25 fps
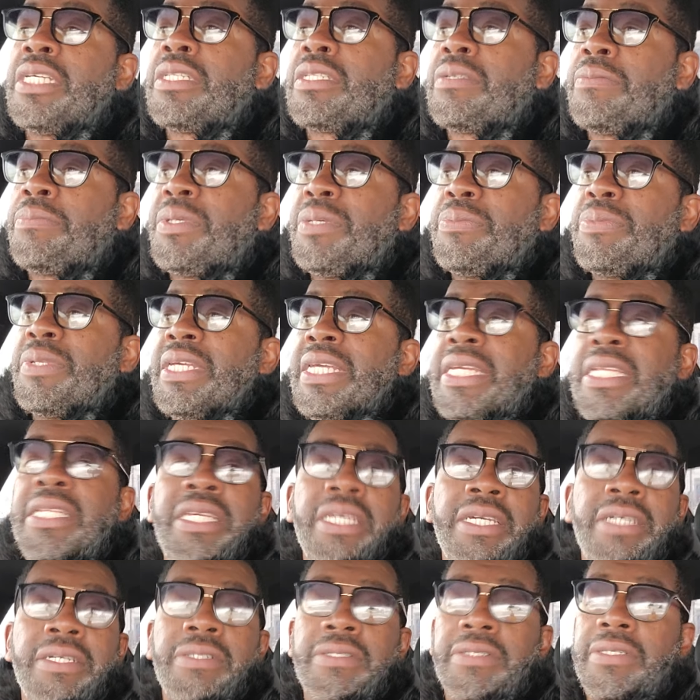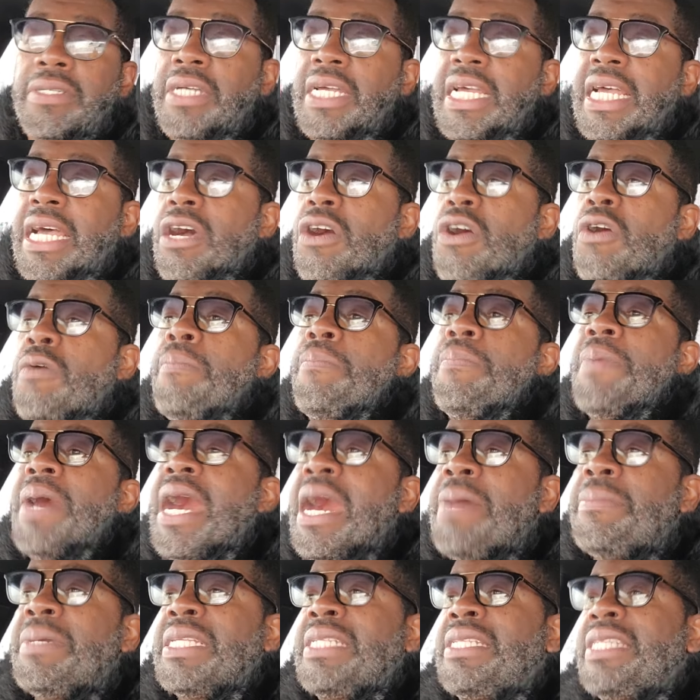some people to India.
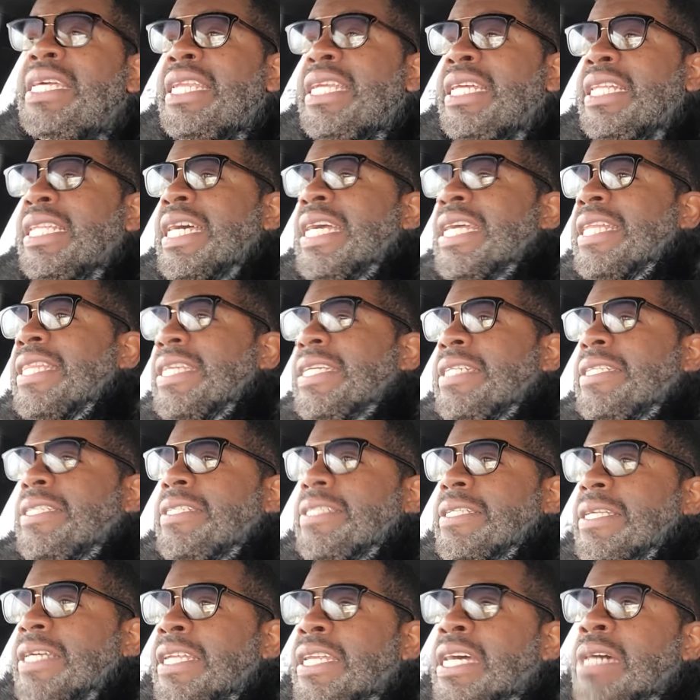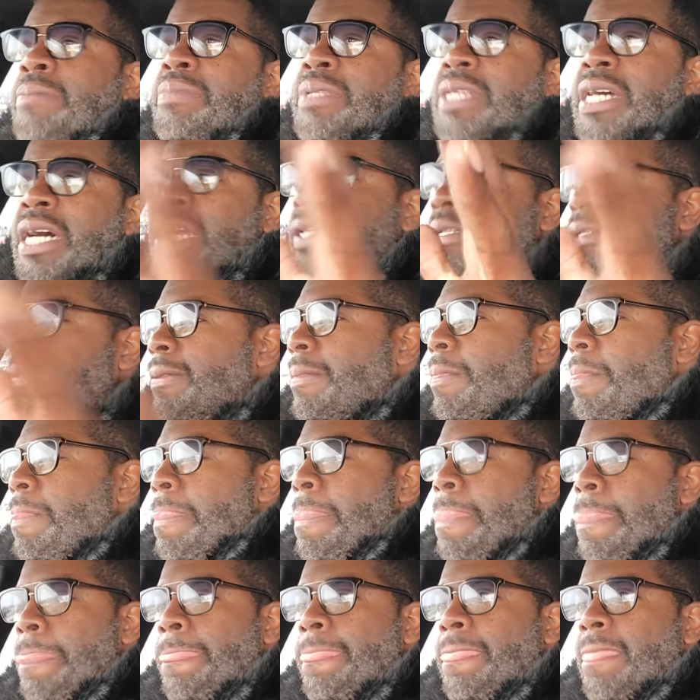Obama said it like this, and I'm done.
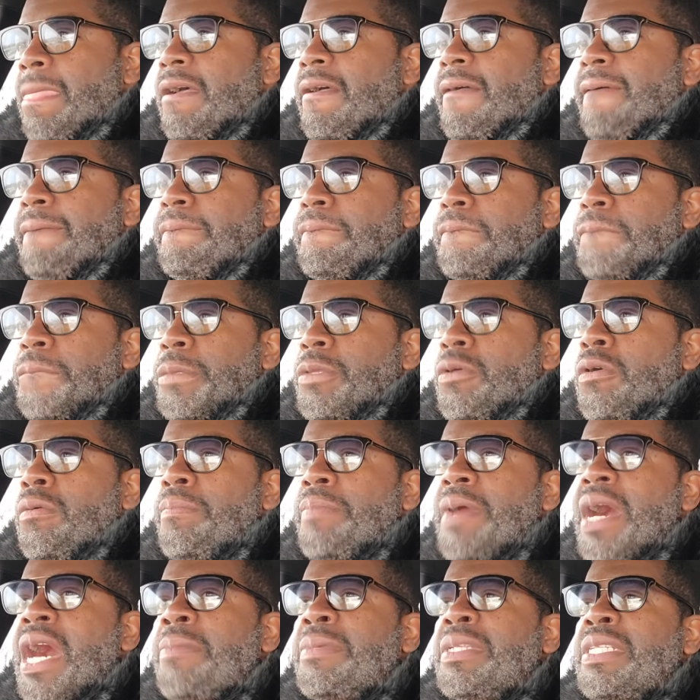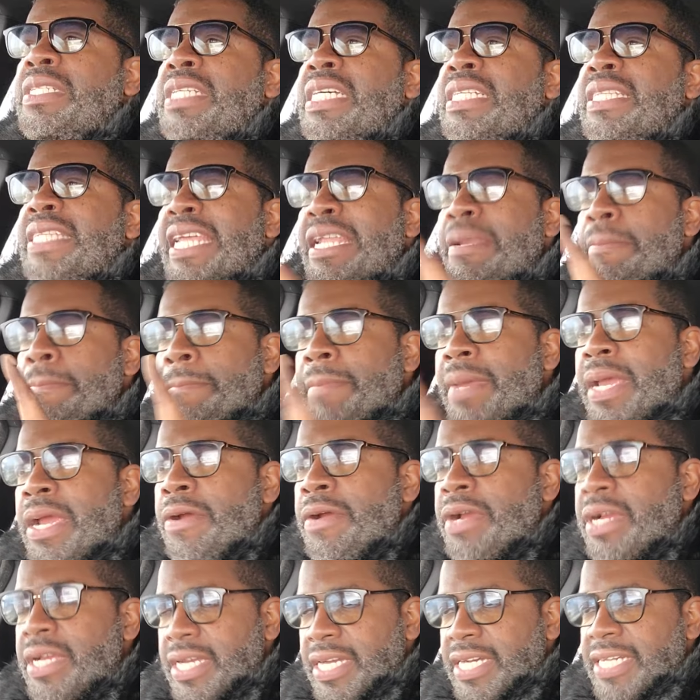Obama said that
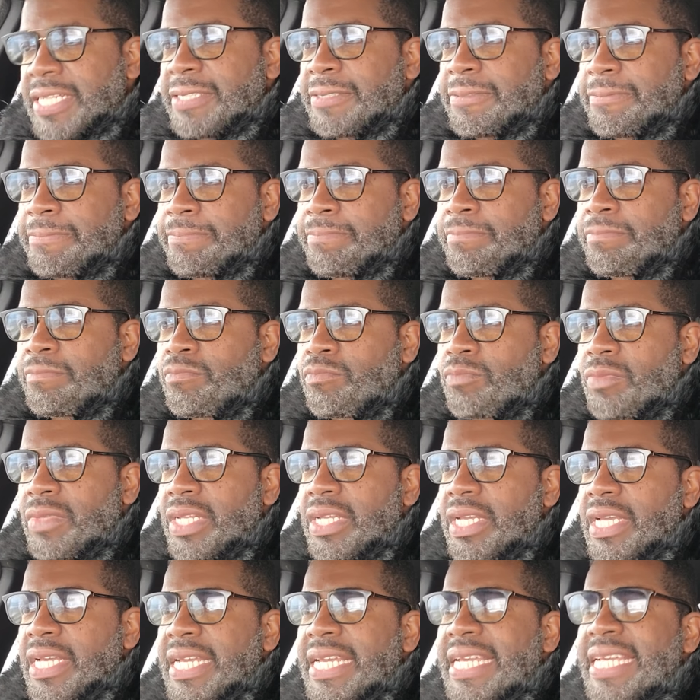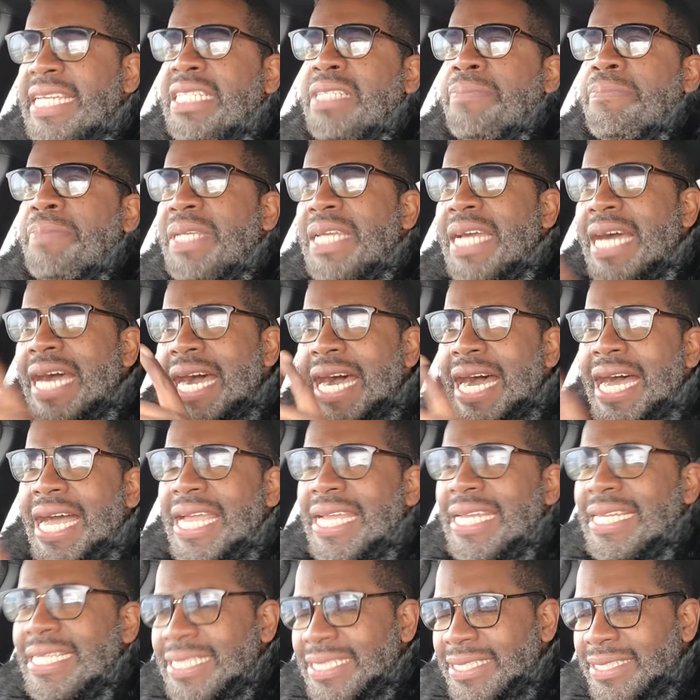America is
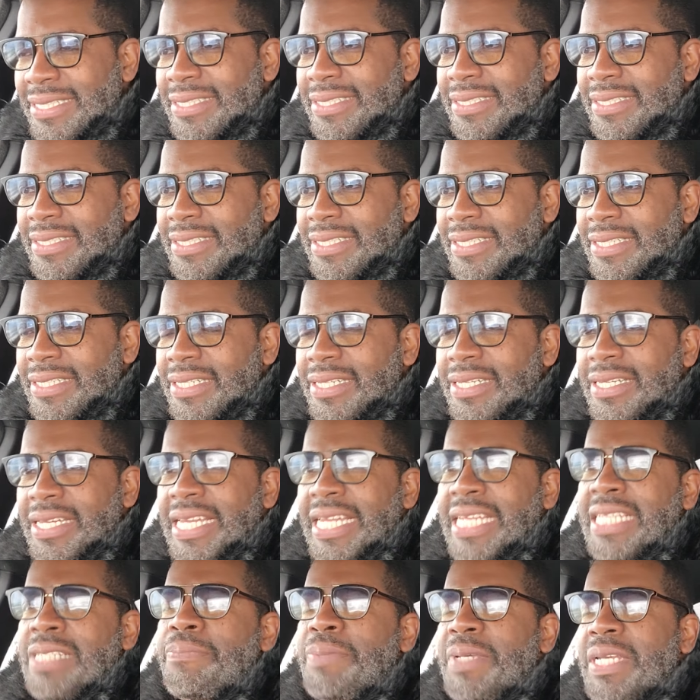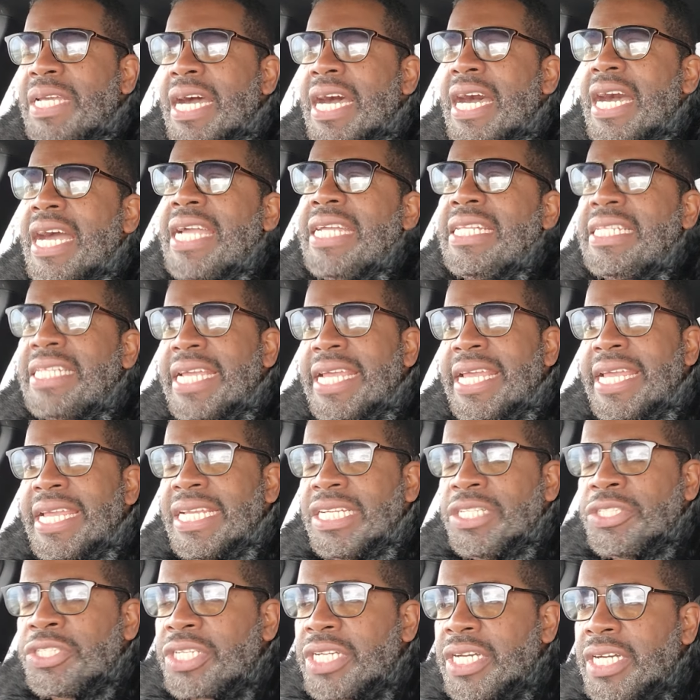behind
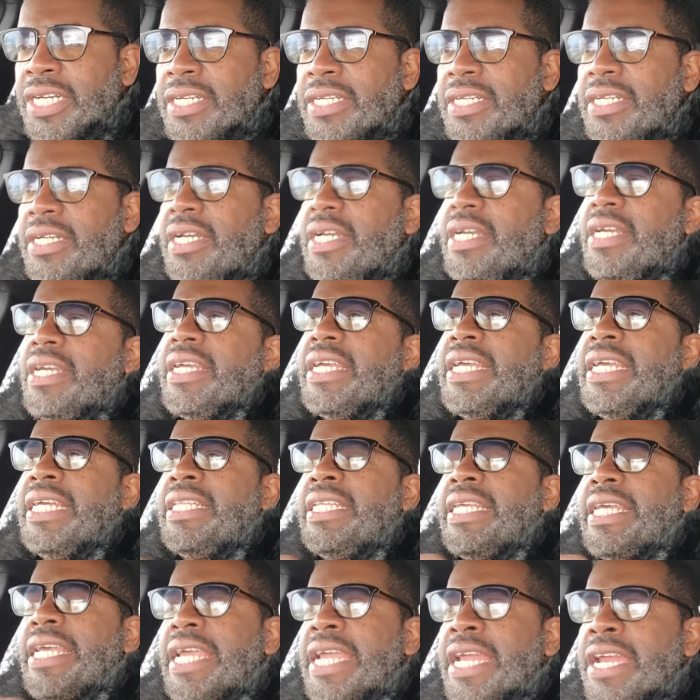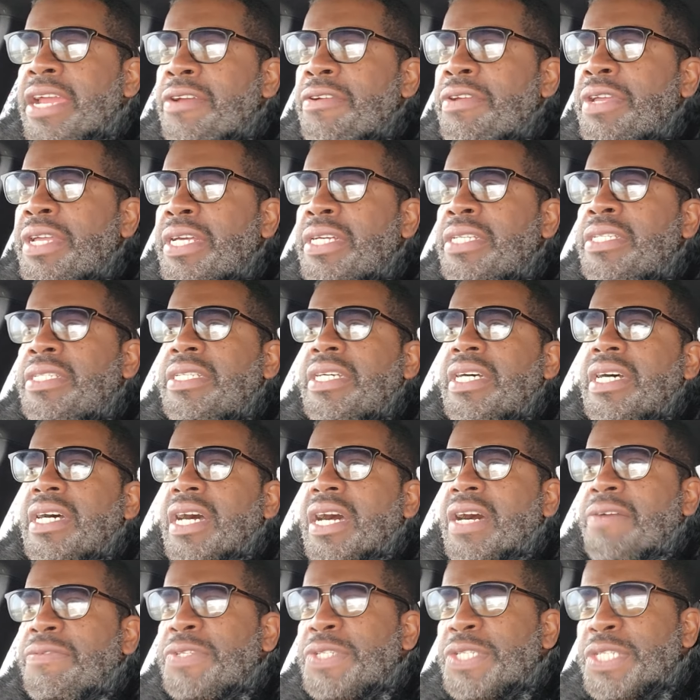Asia in the areas
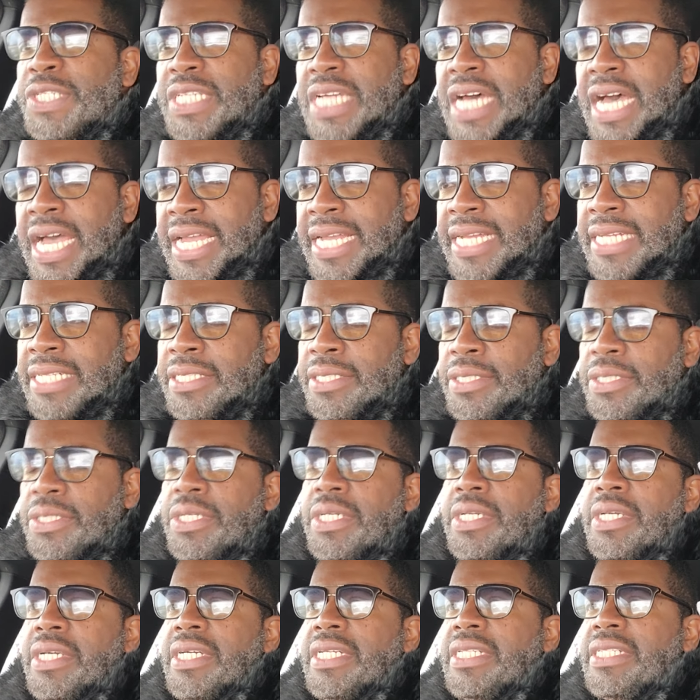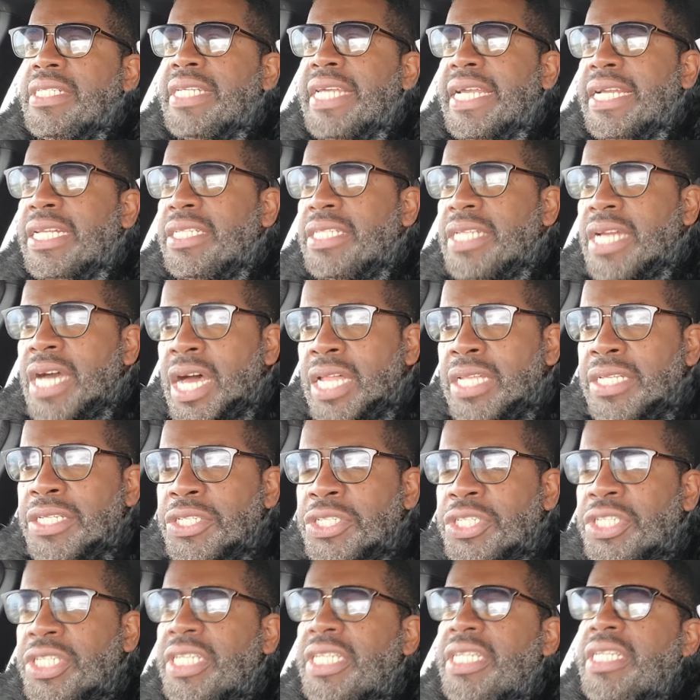of science,
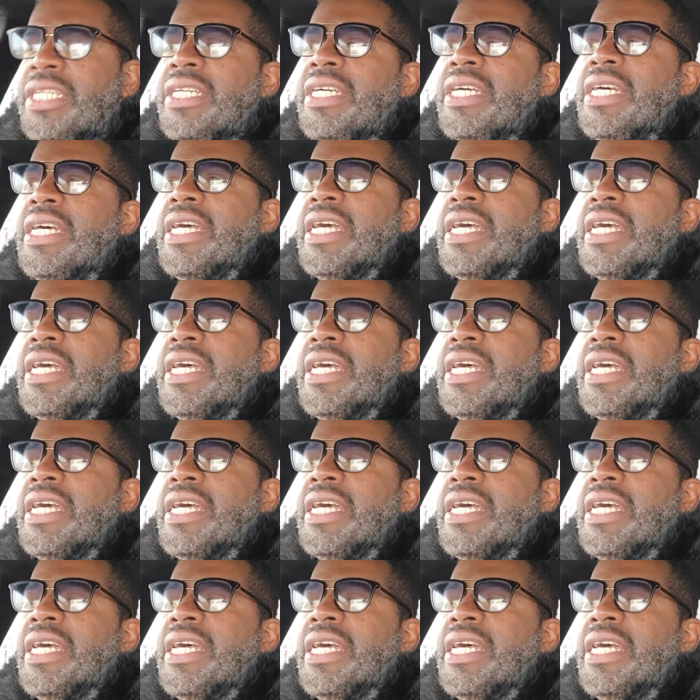technology,